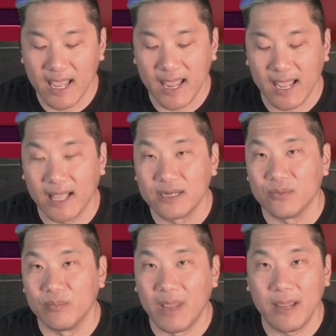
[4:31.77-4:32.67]
and
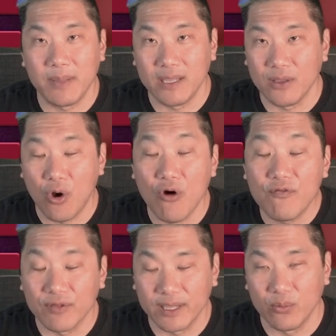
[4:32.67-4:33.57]
maybe
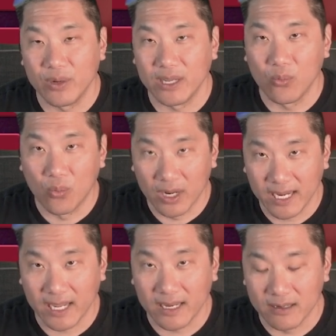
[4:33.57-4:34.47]
hopefully winning 1
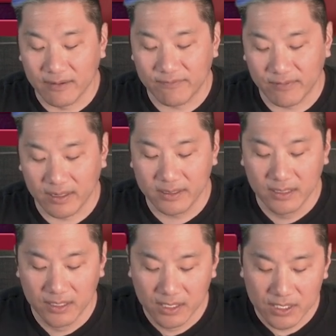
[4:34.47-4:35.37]
hand up front.
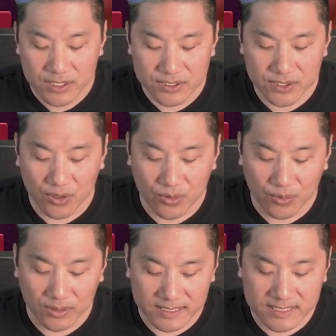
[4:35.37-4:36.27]

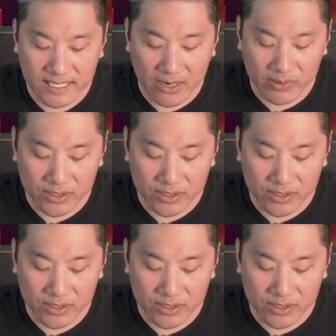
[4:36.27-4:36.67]
So let's see how we